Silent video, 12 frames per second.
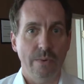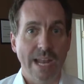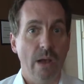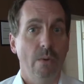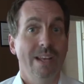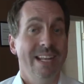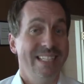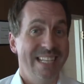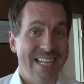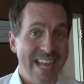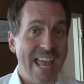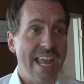Now,
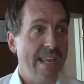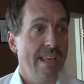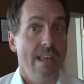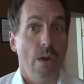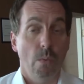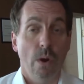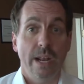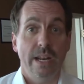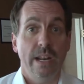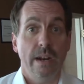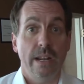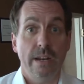today, we're in
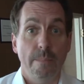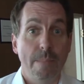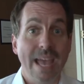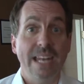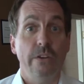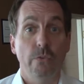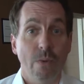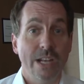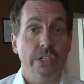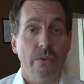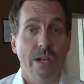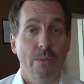an abandoned
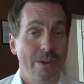restaurant.